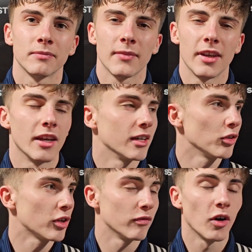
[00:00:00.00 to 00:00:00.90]
Yeah,
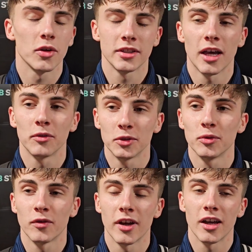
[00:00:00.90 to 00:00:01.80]
looking forward to that one. To be
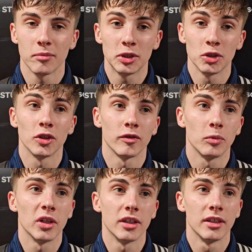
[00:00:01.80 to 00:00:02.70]
fair, be tough,
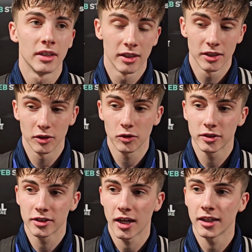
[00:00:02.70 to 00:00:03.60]
but they're a good
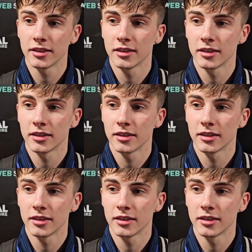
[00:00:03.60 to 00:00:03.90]
side.